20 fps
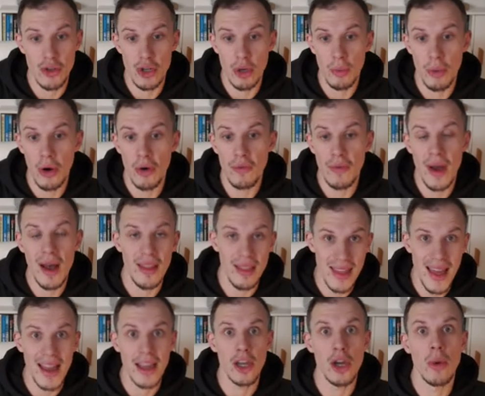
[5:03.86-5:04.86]
profile,
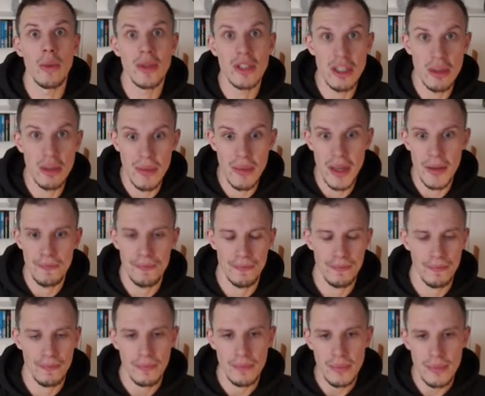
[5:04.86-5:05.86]
they're going to be
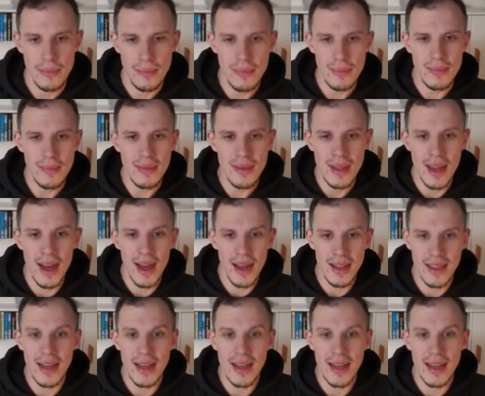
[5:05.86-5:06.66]
the